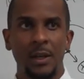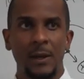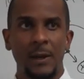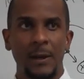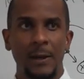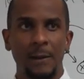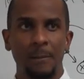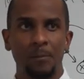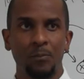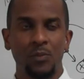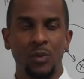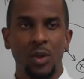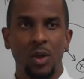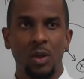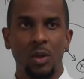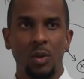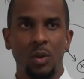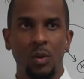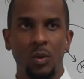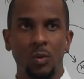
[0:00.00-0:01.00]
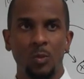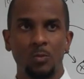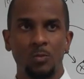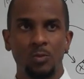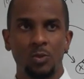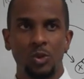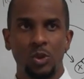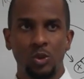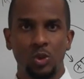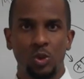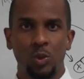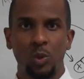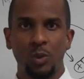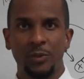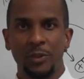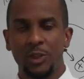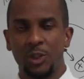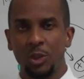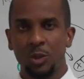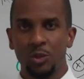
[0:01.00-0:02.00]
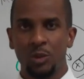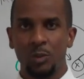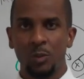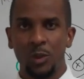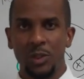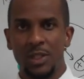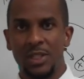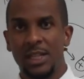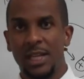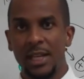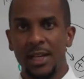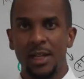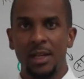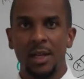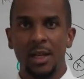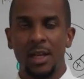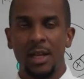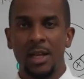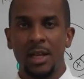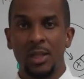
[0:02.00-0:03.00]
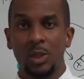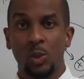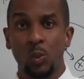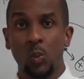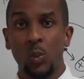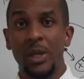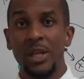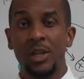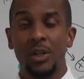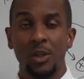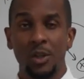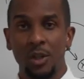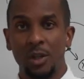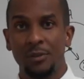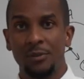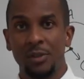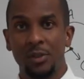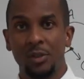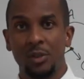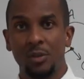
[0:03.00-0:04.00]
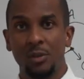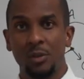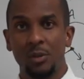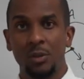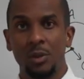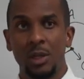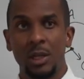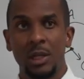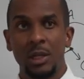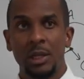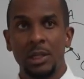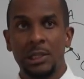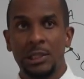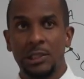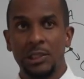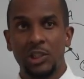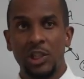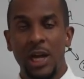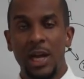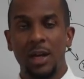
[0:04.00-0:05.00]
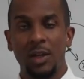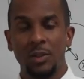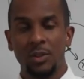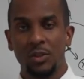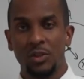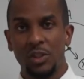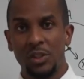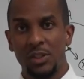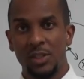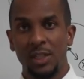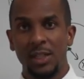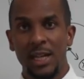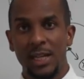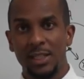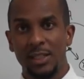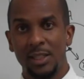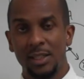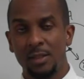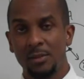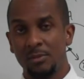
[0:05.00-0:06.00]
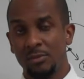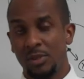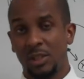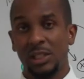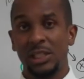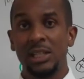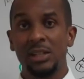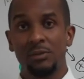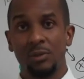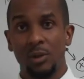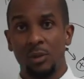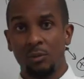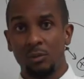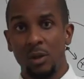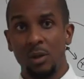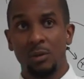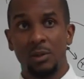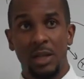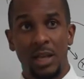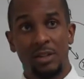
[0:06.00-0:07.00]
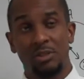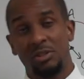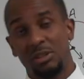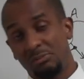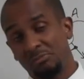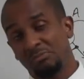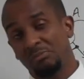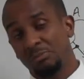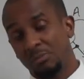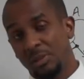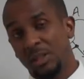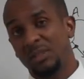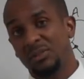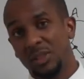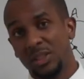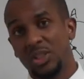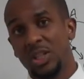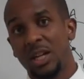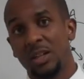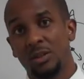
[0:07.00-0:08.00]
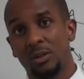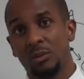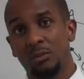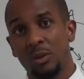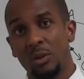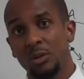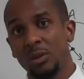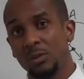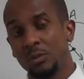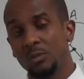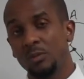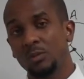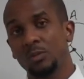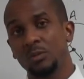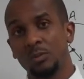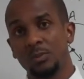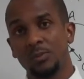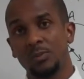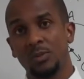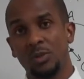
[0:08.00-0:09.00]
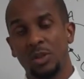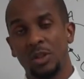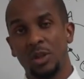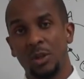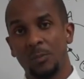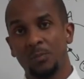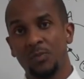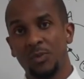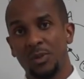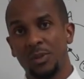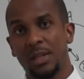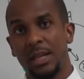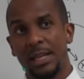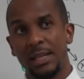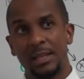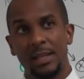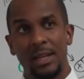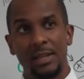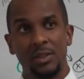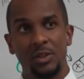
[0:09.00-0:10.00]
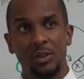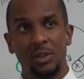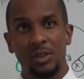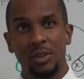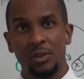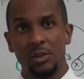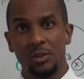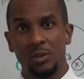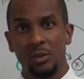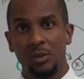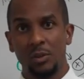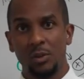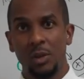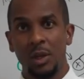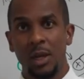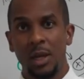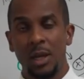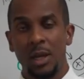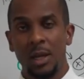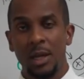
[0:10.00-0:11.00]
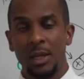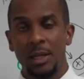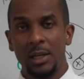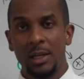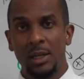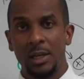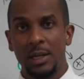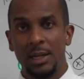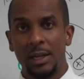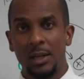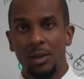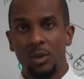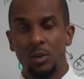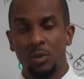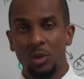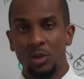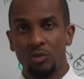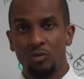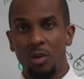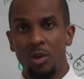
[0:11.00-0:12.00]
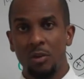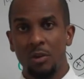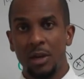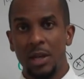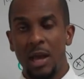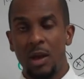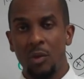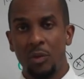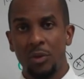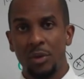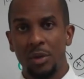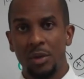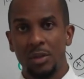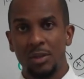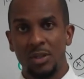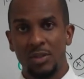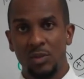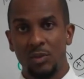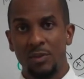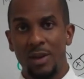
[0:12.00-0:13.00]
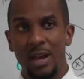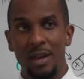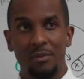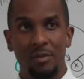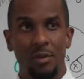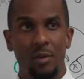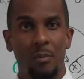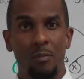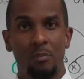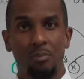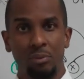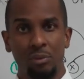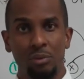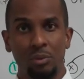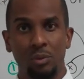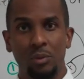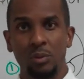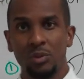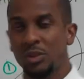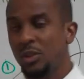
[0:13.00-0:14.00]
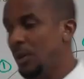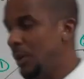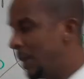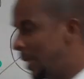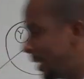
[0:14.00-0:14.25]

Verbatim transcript: um, two of her children were sick. The weaker of the two child she selected to leave on the road, and she left the child on the road and, you know, and, and took the other two uh, who were stronger and healthier to survive. Brutal. So